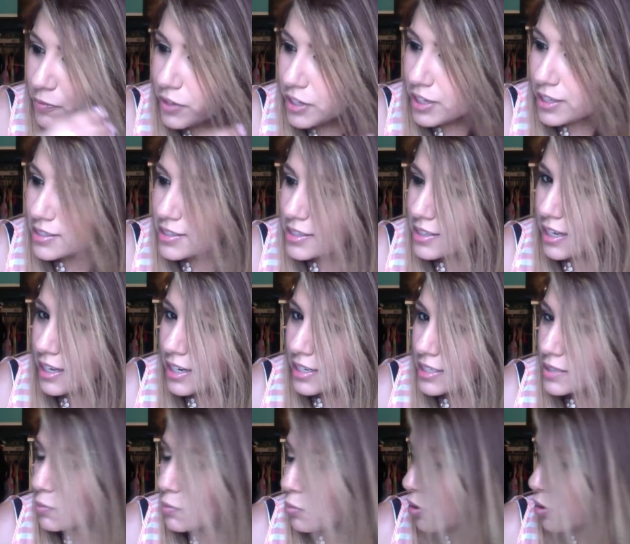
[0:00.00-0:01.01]
You can see that
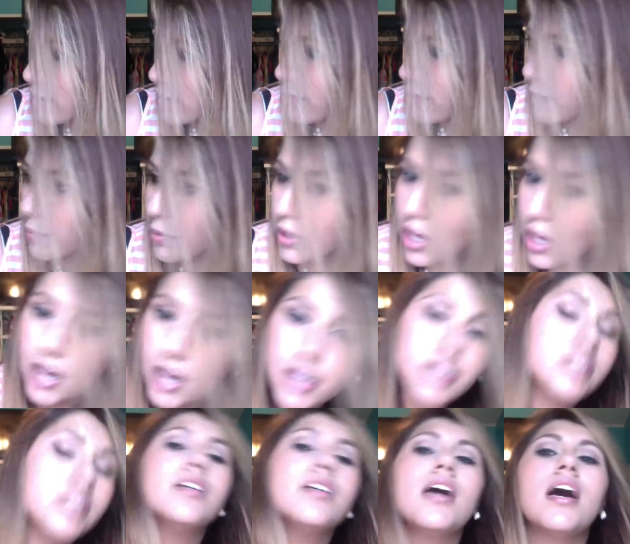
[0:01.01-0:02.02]
it's more of a
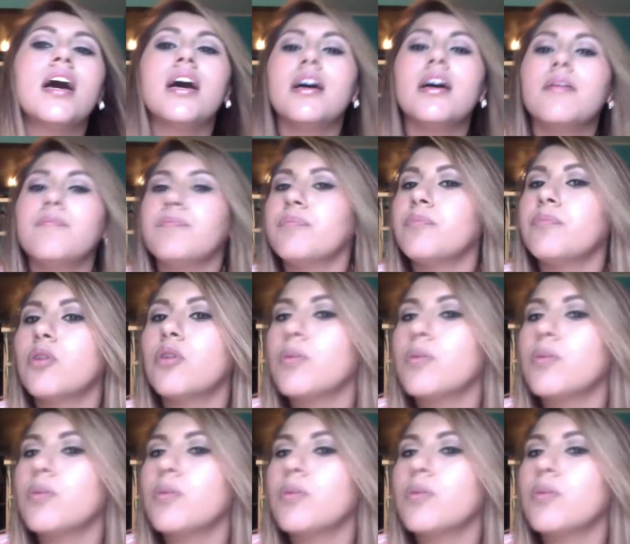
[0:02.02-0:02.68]
blonde, more